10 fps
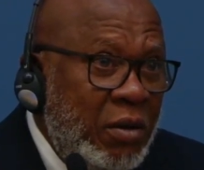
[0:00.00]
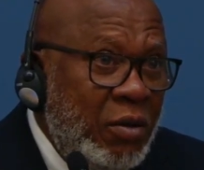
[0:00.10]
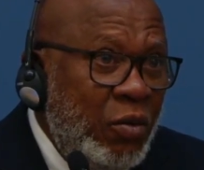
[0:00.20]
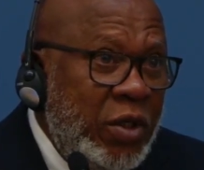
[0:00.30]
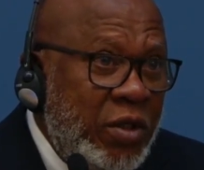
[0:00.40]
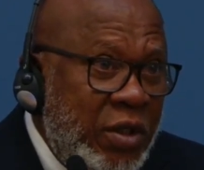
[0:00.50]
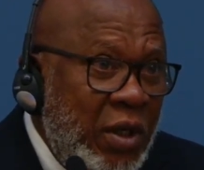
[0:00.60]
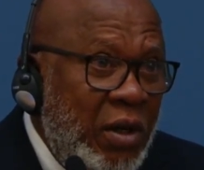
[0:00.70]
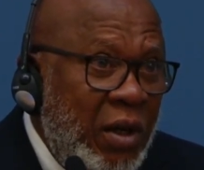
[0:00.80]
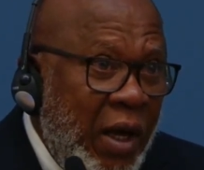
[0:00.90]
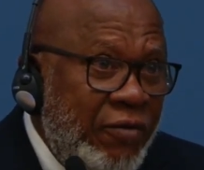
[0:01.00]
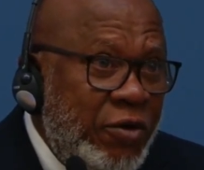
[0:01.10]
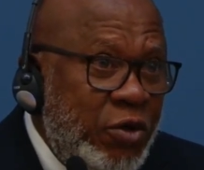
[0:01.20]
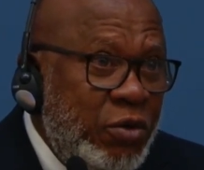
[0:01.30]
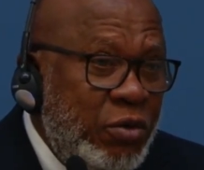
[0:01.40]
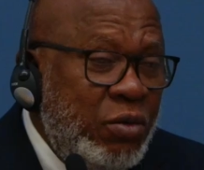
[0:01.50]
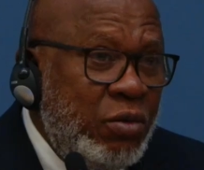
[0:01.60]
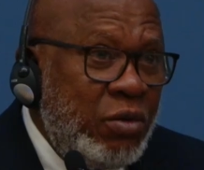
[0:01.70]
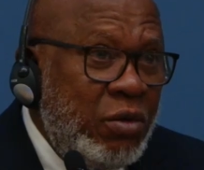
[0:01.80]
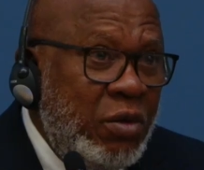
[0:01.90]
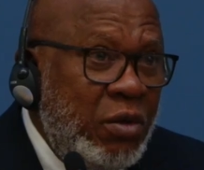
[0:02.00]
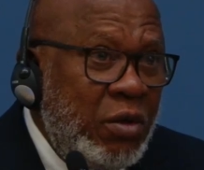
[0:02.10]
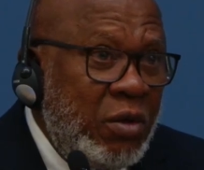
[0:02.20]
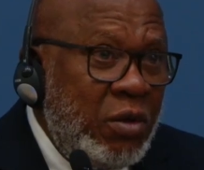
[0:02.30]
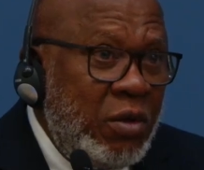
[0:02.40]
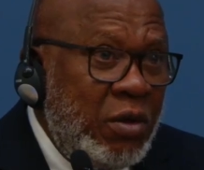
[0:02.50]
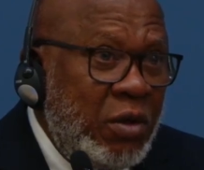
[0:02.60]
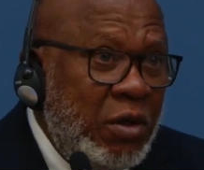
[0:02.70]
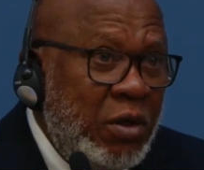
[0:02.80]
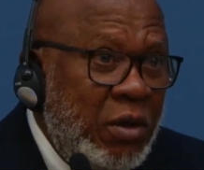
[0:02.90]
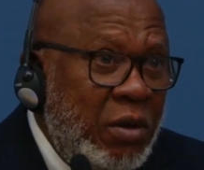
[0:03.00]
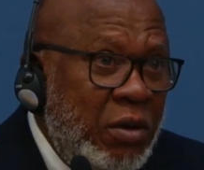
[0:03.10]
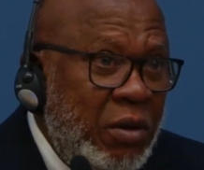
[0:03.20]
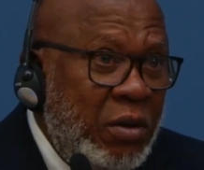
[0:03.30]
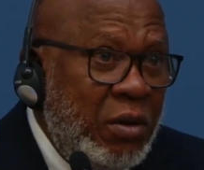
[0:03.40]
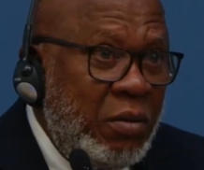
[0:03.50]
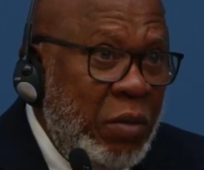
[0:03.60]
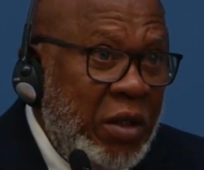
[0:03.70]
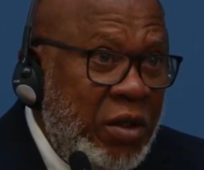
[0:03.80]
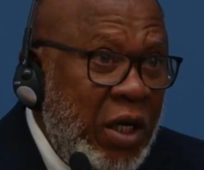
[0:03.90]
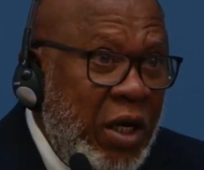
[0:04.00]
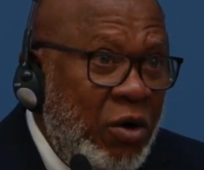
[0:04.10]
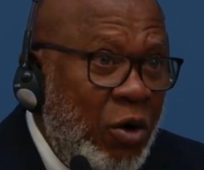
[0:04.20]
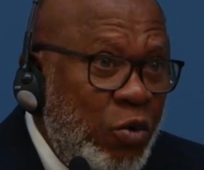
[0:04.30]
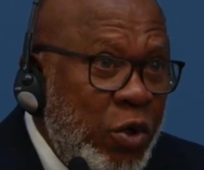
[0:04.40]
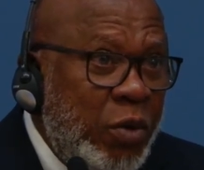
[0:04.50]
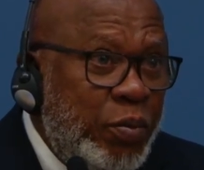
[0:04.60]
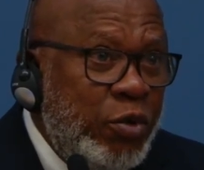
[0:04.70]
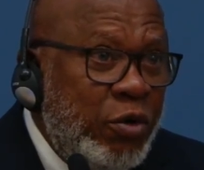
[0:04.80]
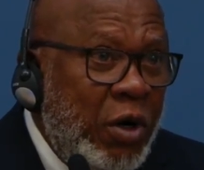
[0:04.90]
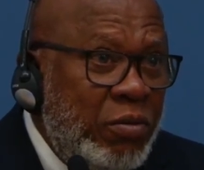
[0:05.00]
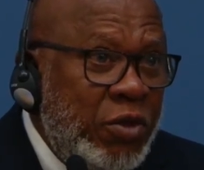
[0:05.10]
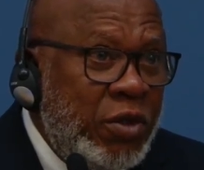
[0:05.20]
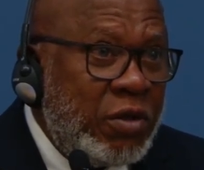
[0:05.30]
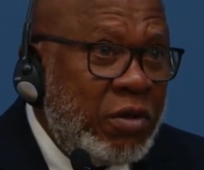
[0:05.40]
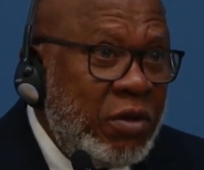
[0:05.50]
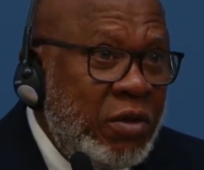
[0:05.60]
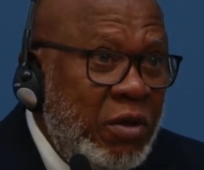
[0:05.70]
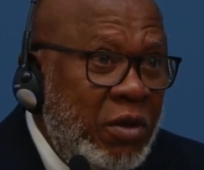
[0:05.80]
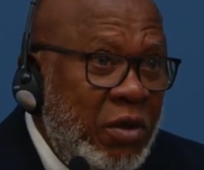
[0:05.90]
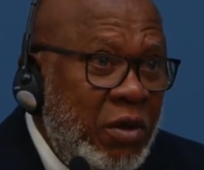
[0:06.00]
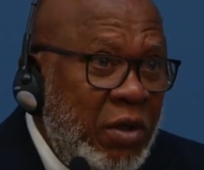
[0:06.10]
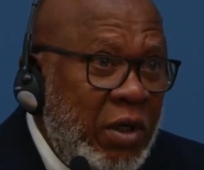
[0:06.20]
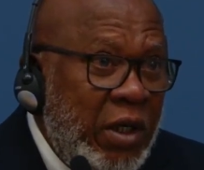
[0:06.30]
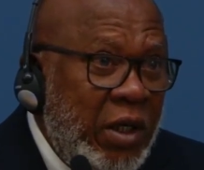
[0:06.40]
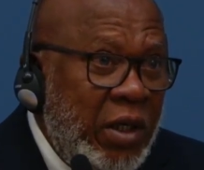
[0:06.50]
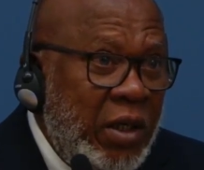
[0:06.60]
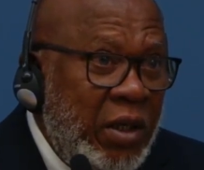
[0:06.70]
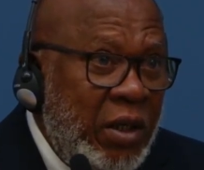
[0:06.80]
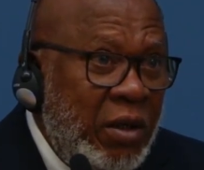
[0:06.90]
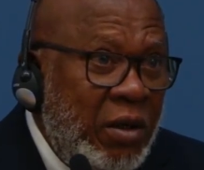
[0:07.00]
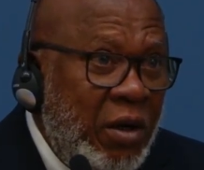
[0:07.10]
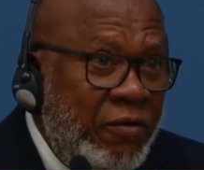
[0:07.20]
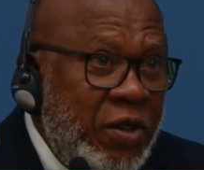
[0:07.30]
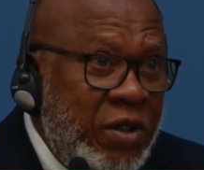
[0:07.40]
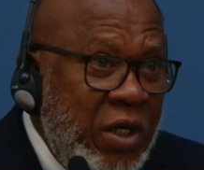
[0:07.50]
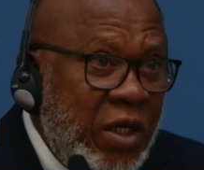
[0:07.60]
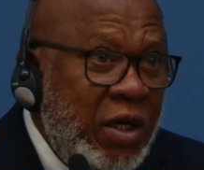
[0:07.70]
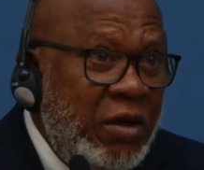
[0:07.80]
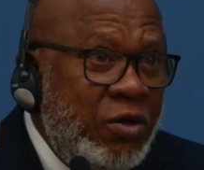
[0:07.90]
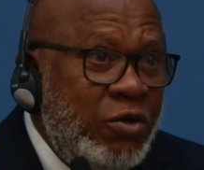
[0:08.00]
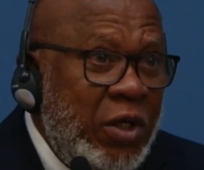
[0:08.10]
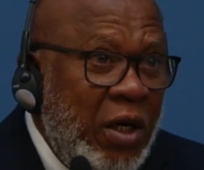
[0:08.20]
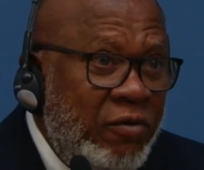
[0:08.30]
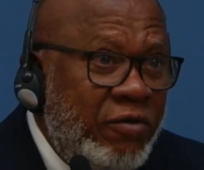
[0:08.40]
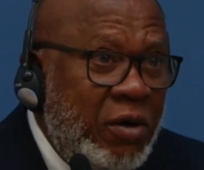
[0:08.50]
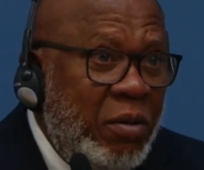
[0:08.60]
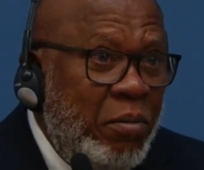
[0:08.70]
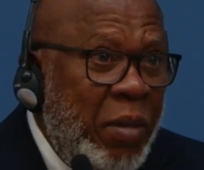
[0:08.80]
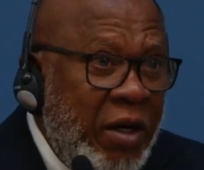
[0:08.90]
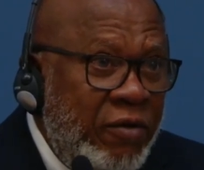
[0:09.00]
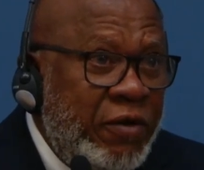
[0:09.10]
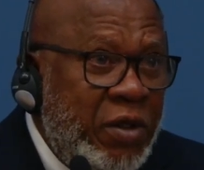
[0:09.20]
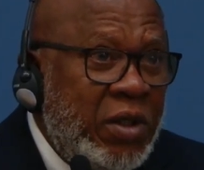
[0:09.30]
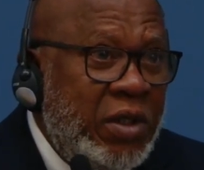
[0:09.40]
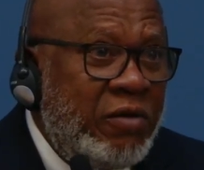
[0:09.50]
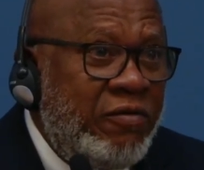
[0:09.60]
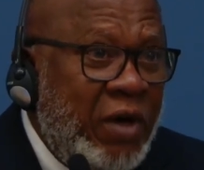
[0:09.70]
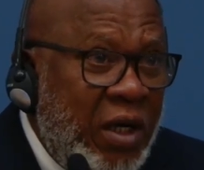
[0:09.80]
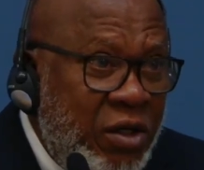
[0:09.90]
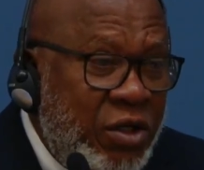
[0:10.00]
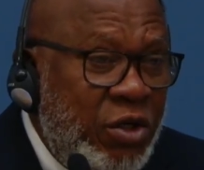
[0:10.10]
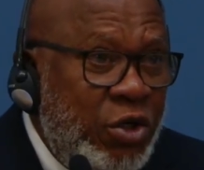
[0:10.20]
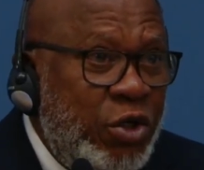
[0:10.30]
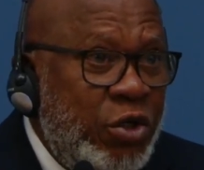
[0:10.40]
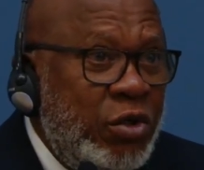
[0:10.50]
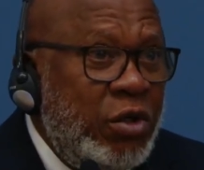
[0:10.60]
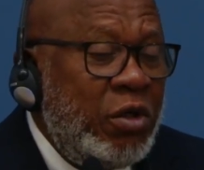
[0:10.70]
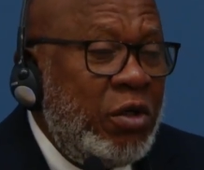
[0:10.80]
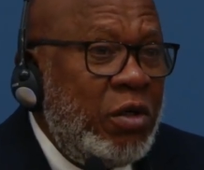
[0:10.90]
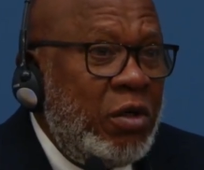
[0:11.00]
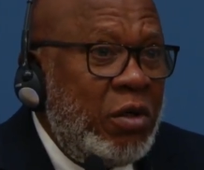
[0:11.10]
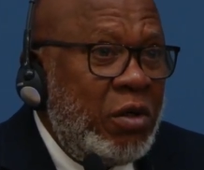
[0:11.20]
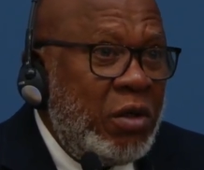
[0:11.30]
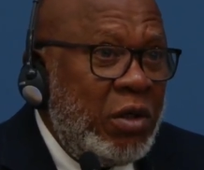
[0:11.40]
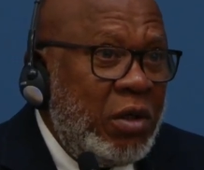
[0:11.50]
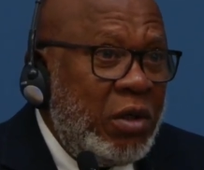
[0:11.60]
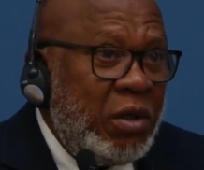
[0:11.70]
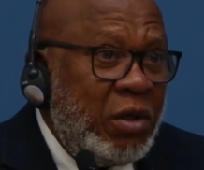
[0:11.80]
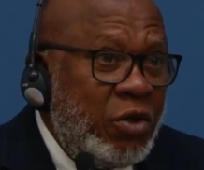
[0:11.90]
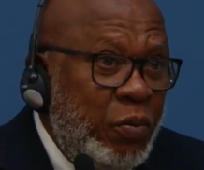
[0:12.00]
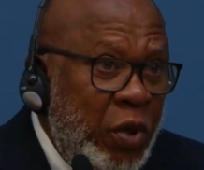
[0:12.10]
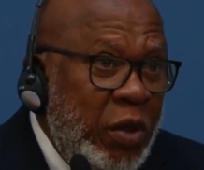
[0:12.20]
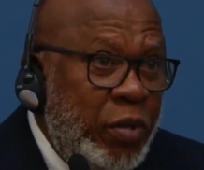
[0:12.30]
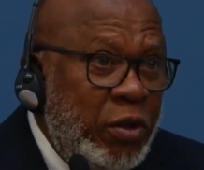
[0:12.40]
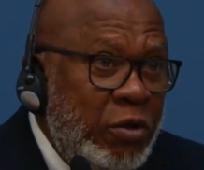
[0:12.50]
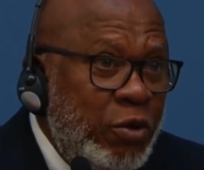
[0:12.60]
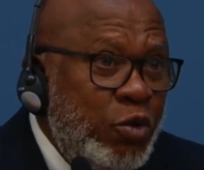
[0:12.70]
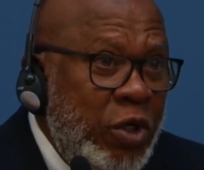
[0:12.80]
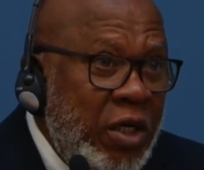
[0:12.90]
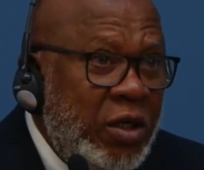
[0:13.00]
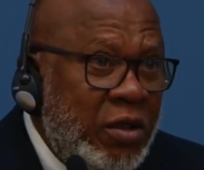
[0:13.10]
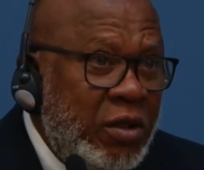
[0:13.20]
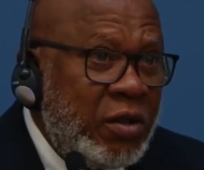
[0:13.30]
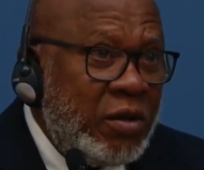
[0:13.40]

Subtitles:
We still have to maintain our work programs of seeking to deliver benefit and advantage to people who need it,